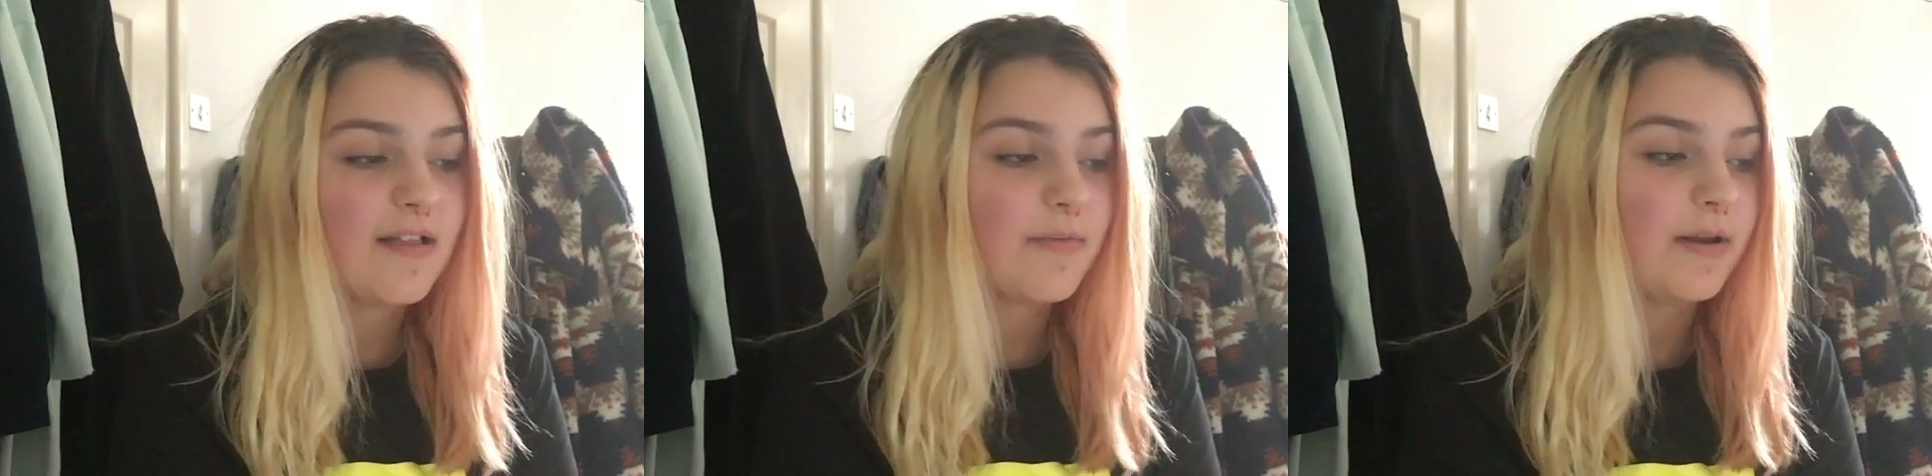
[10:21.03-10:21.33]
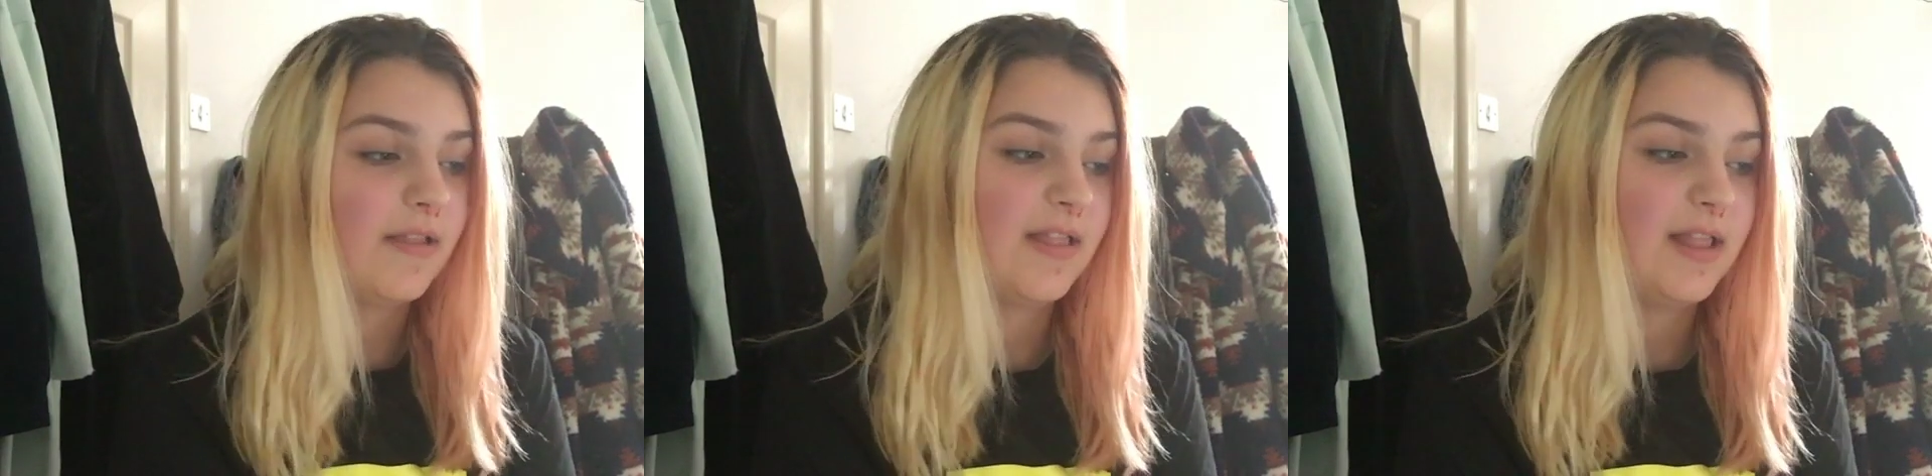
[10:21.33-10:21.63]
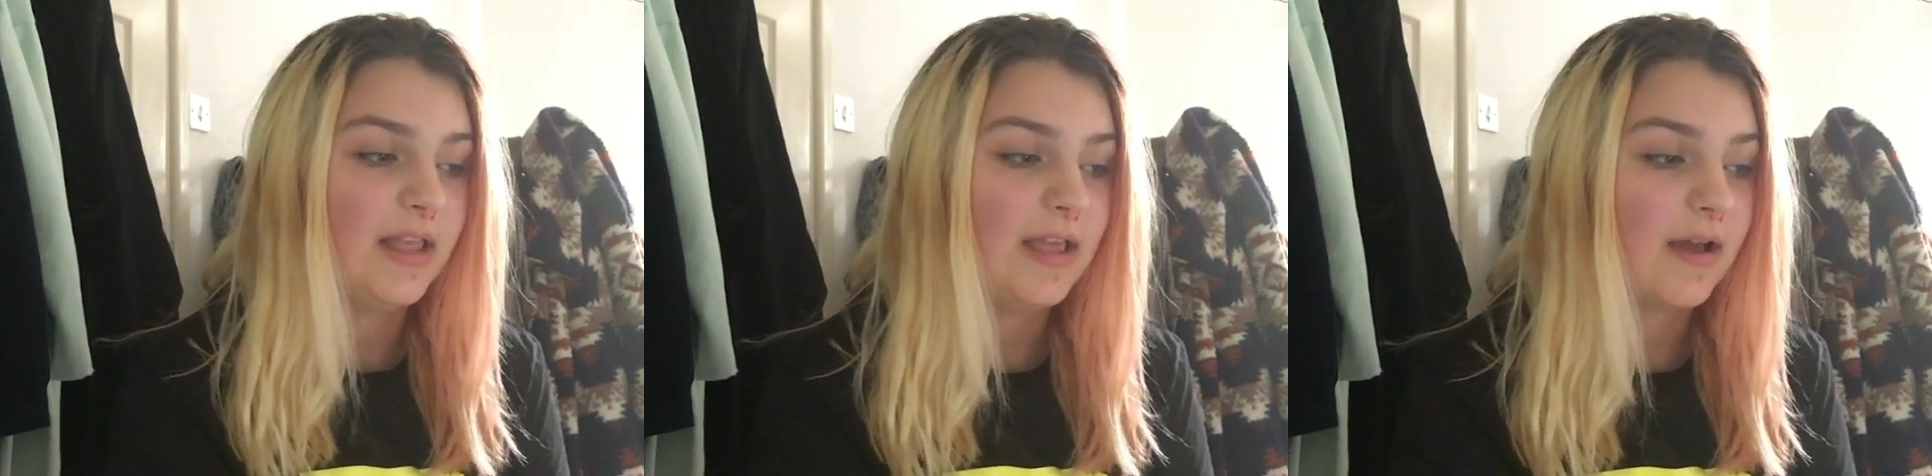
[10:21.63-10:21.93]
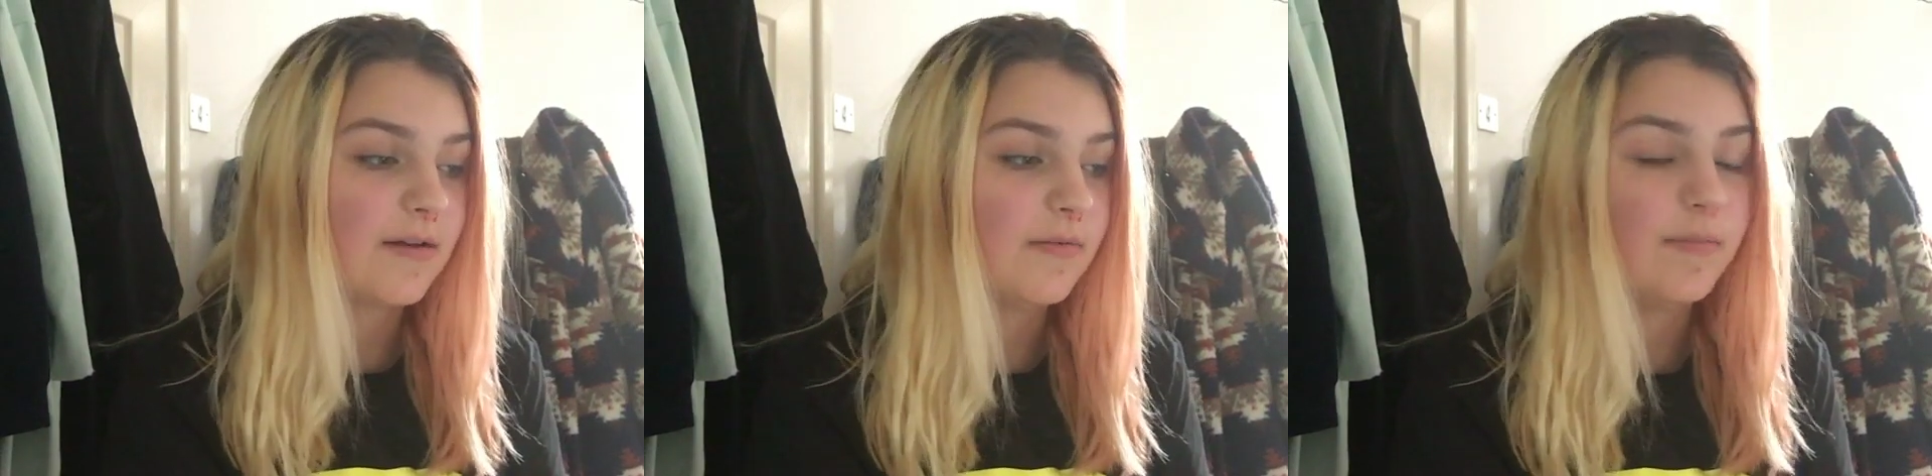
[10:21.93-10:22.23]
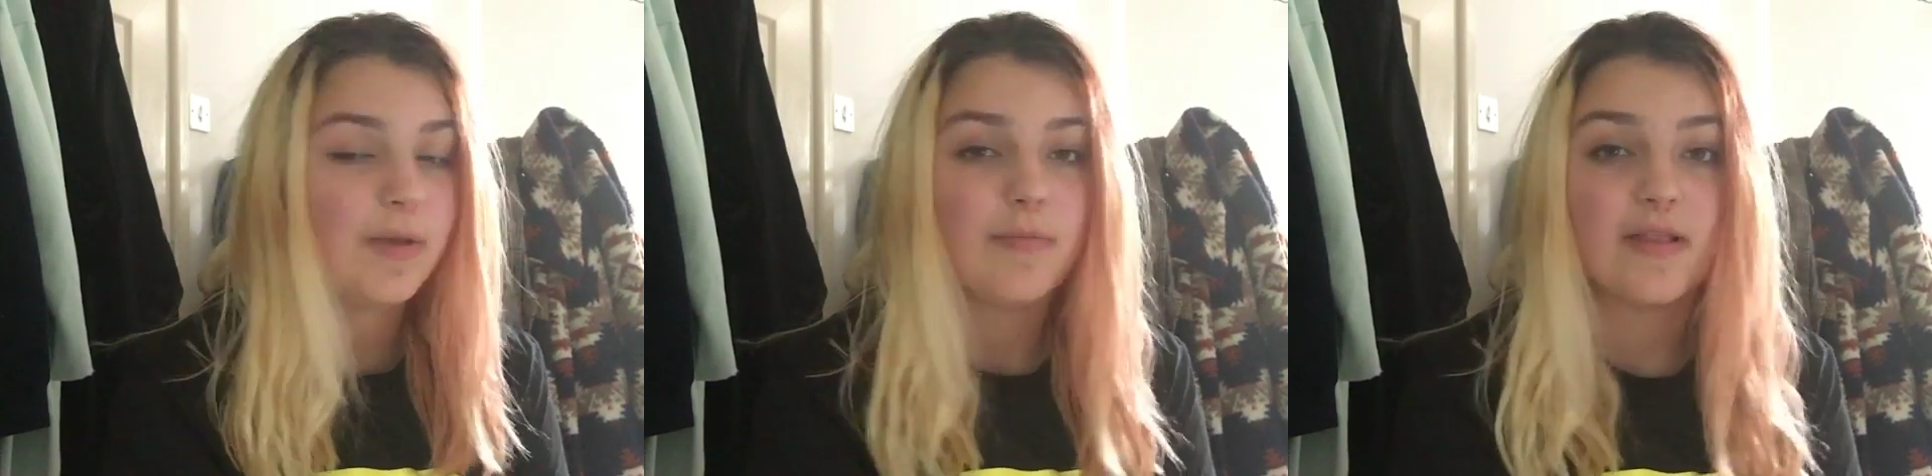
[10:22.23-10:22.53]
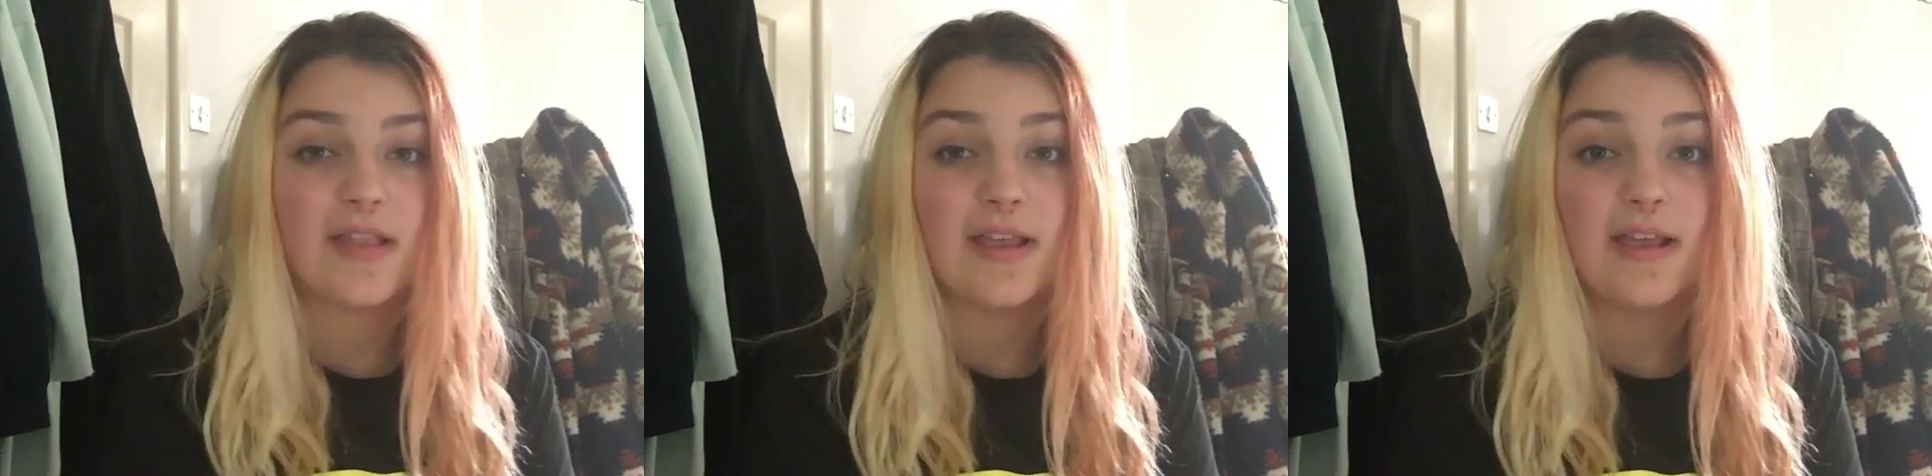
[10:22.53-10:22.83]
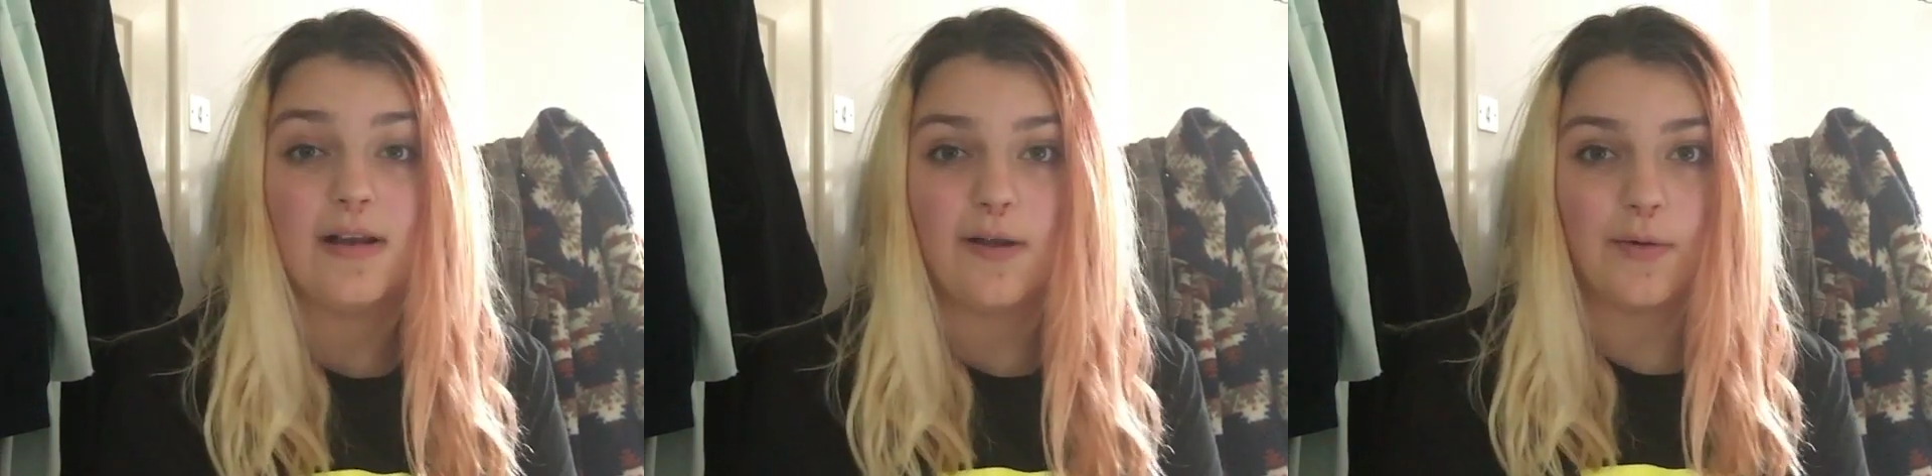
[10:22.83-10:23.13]
as well as the actual
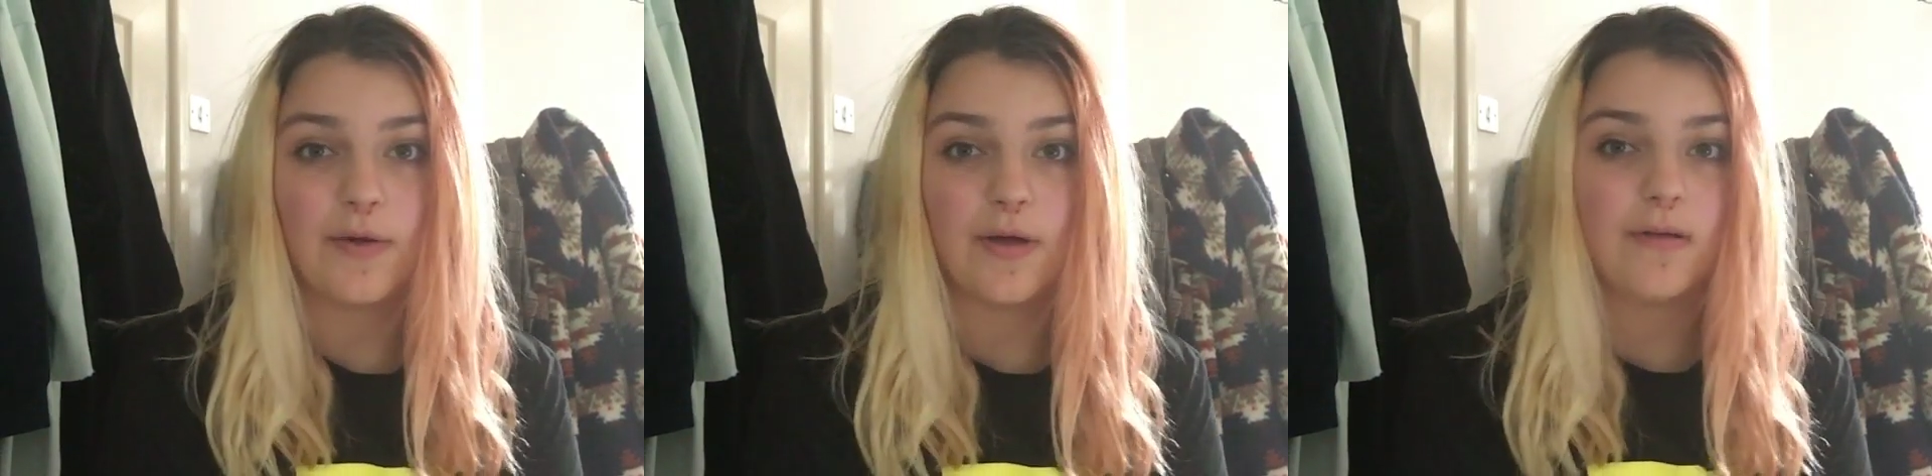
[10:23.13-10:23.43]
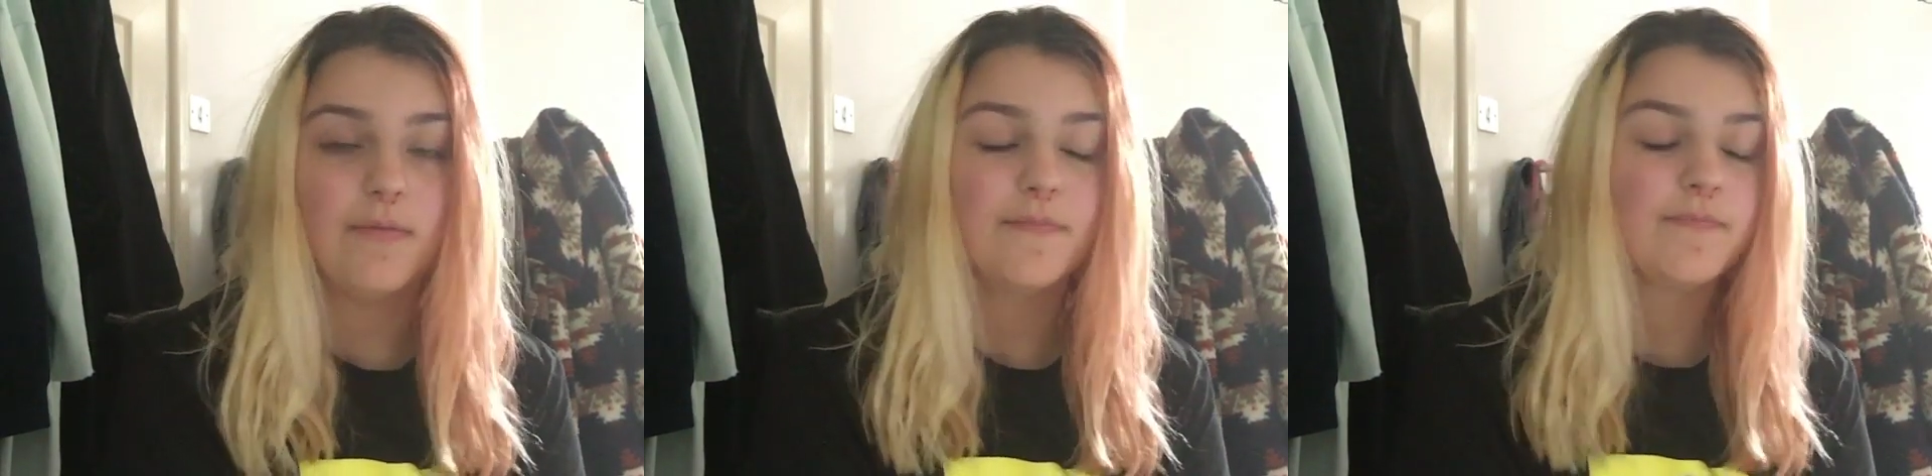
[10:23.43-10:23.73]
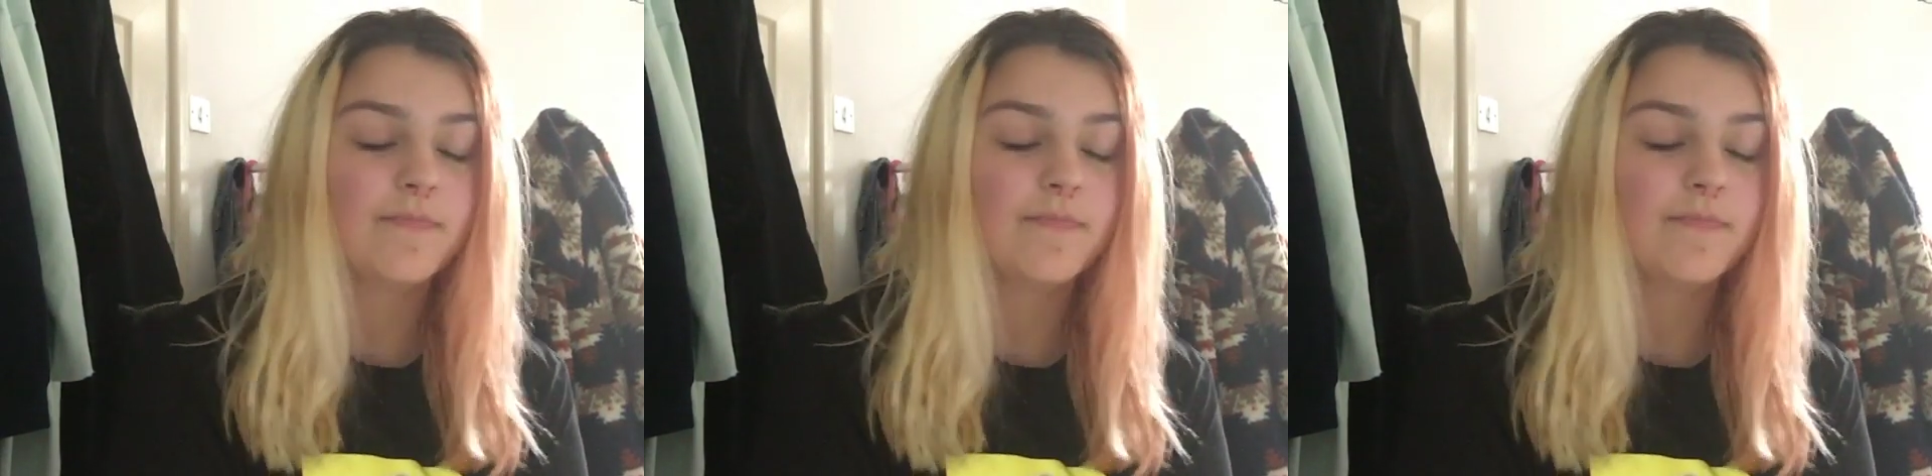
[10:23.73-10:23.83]
BBC logo.